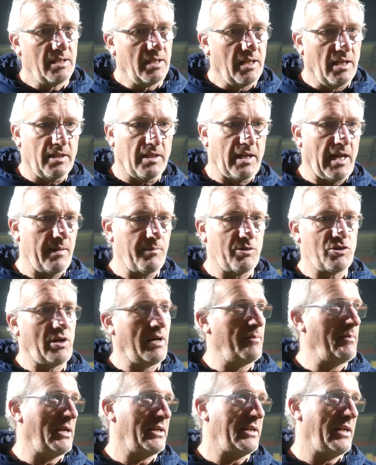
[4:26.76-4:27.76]
and came
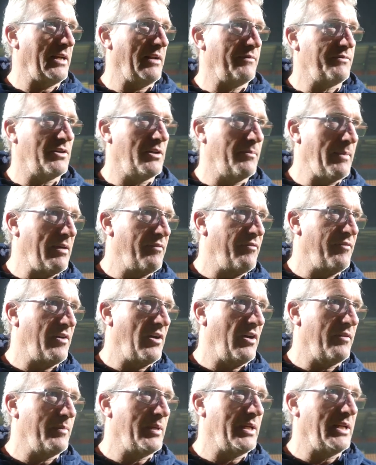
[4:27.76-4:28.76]
straight back in after about
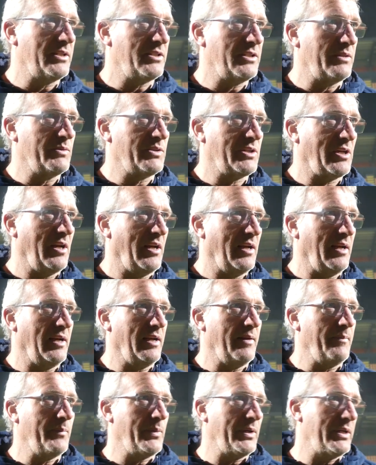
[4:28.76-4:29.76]
5 minutes. He was clearly
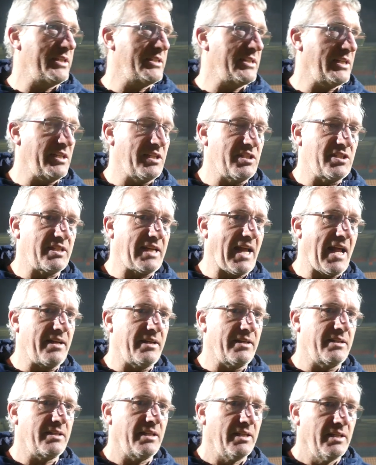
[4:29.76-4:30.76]
limping. He's had it
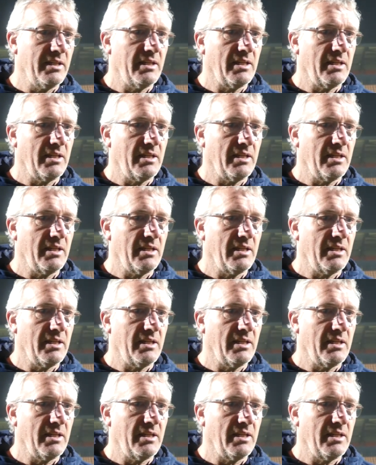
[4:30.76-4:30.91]
scanned.